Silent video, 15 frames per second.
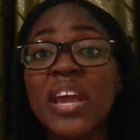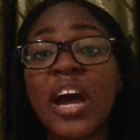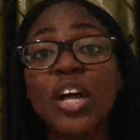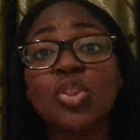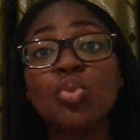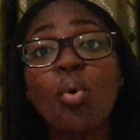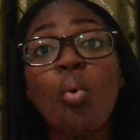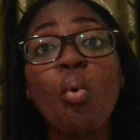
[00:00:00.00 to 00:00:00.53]

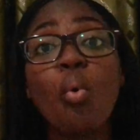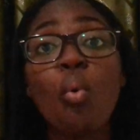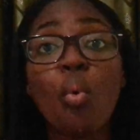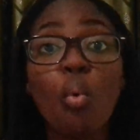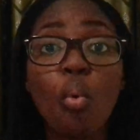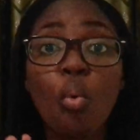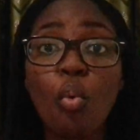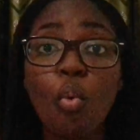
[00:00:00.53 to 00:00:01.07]
at
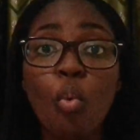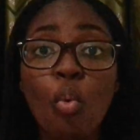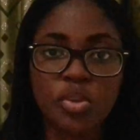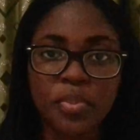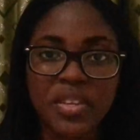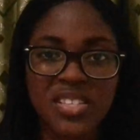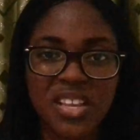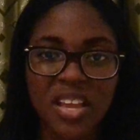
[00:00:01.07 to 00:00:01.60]
all. So
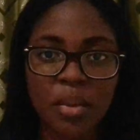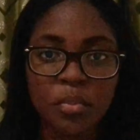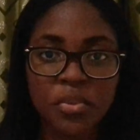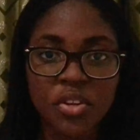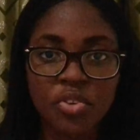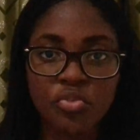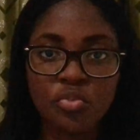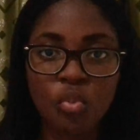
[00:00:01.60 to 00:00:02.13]
basically, I'm
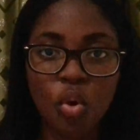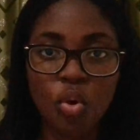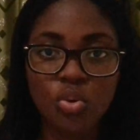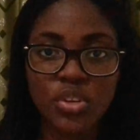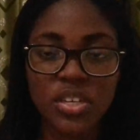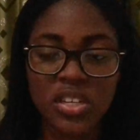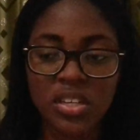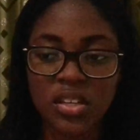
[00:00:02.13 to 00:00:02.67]
in the room all
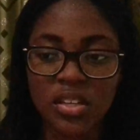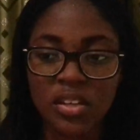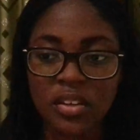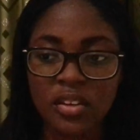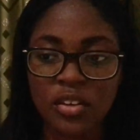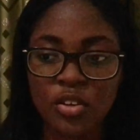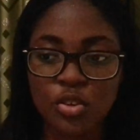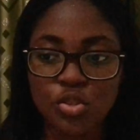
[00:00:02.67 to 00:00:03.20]
day.
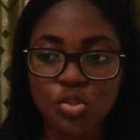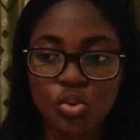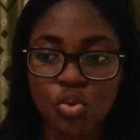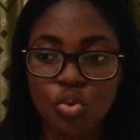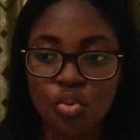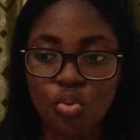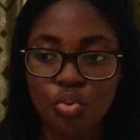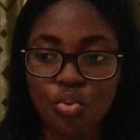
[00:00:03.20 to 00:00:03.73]

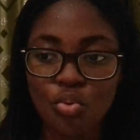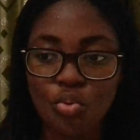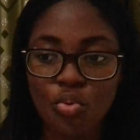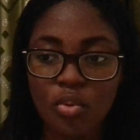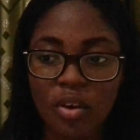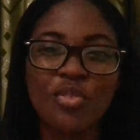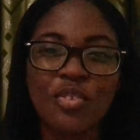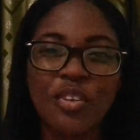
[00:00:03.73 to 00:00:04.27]

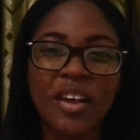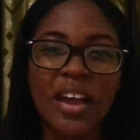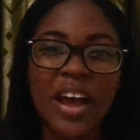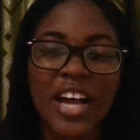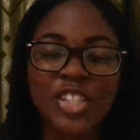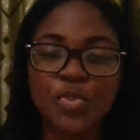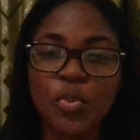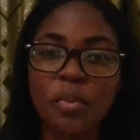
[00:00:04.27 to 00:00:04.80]
So
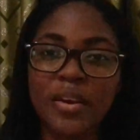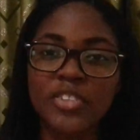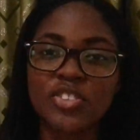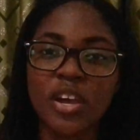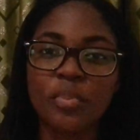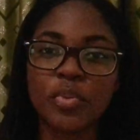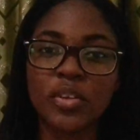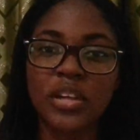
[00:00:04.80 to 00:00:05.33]
I should put my
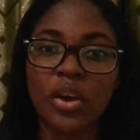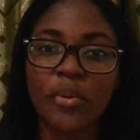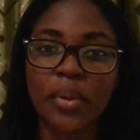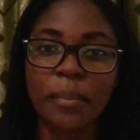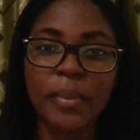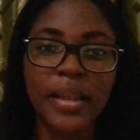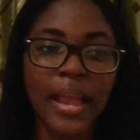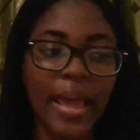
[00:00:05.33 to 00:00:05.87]
tripod down
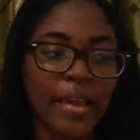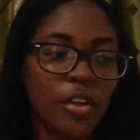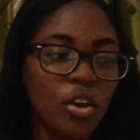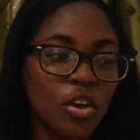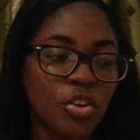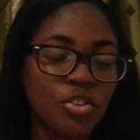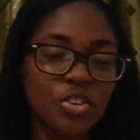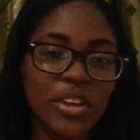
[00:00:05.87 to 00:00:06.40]
and be like,
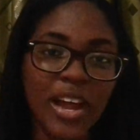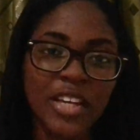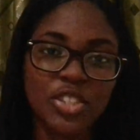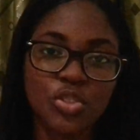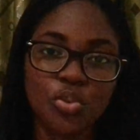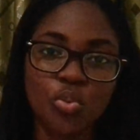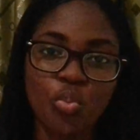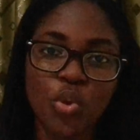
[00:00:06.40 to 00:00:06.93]
you guys
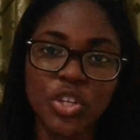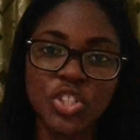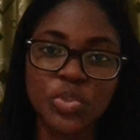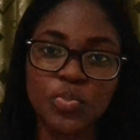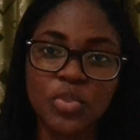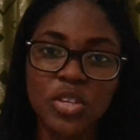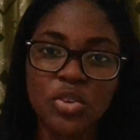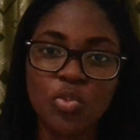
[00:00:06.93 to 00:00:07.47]
should watch
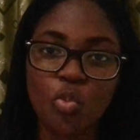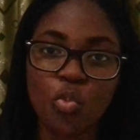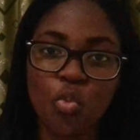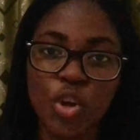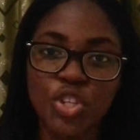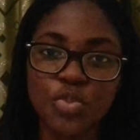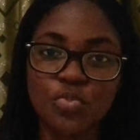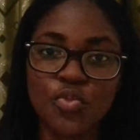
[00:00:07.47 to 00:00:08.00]
me
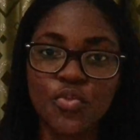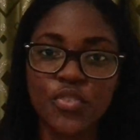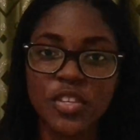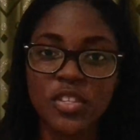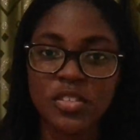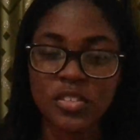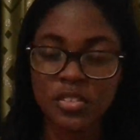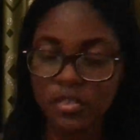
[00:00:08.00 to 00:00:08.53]
watch
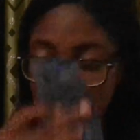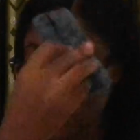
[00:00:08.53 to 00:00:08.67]
movies,